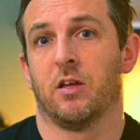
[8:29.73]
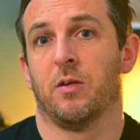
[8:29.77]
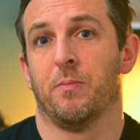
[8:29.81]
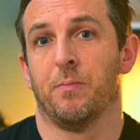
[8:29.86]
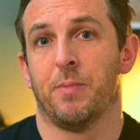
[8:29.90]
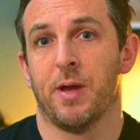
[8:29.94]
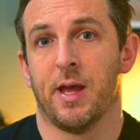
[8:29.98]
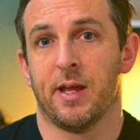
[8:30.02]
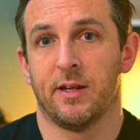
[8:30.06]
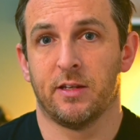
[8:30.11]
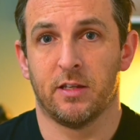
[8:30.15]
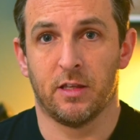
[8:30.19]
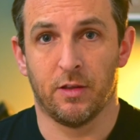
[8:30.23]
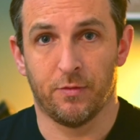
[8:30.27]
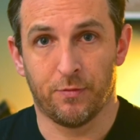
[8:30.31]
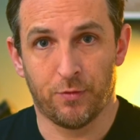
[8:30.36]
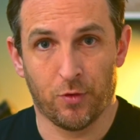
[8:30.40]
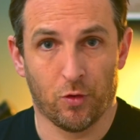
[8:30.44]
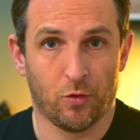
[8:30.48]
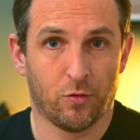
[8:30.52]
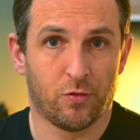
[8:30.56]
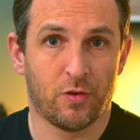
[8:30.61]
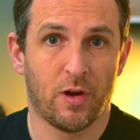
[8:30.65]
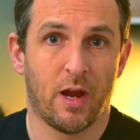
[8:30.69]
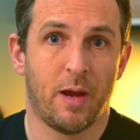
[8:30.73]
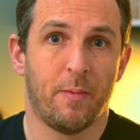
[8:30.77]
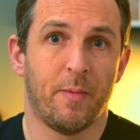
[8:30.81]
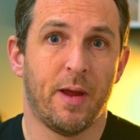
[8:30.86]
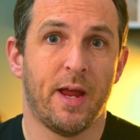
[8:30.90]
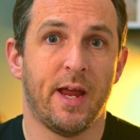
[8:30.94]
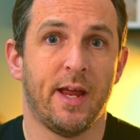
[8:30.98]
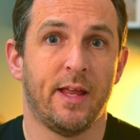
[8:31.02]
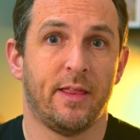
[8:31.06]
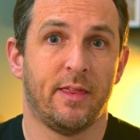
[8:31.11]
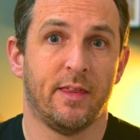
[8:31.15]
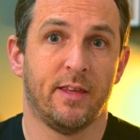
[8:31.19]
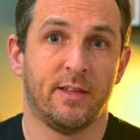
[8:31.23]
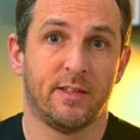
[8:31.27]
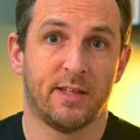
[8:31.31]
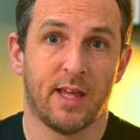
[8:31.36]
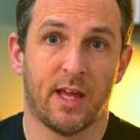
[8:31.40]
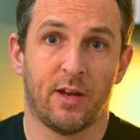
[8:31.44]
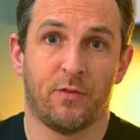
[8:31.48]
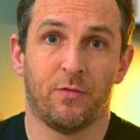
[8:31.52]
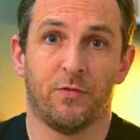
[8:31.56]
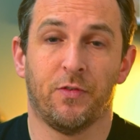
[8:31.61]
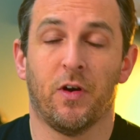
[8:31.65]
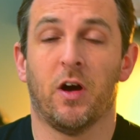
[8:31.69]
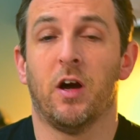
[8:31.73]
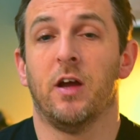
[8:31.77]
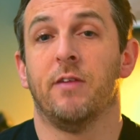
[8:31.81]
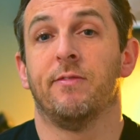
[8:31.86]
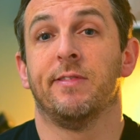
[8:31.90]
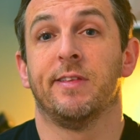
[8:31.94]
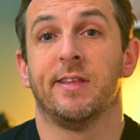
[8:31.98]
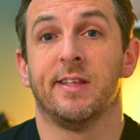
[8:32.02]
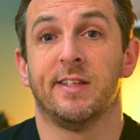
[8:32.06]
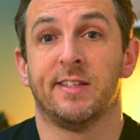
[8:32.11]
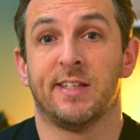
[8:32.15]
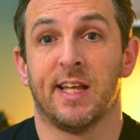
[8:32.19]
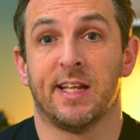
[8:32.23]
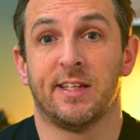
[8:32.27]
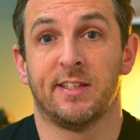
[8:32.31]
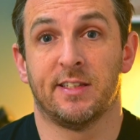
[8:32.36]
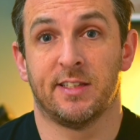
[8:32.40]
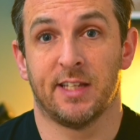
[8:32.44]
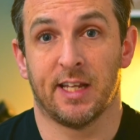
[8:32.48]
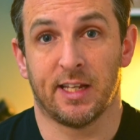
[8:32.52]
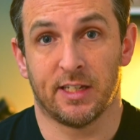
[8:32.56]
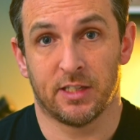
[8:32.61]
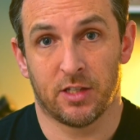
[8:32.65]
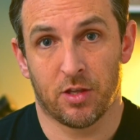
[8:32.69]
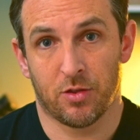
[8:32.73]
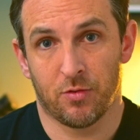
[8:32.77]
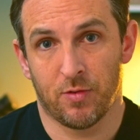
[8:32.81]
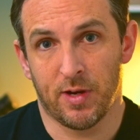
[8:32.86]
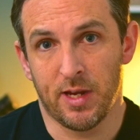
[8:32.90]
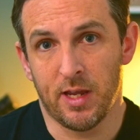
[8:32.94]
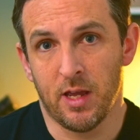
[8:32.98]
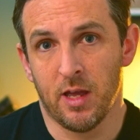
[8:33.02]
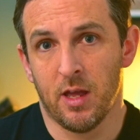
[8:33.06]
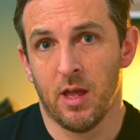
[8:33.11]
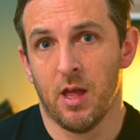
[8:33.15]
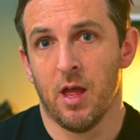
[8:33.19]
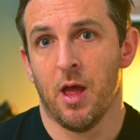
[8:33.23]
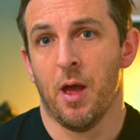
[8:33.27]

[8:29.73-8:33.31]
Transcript: compared to the full frame in the Z5 and the Z6iii.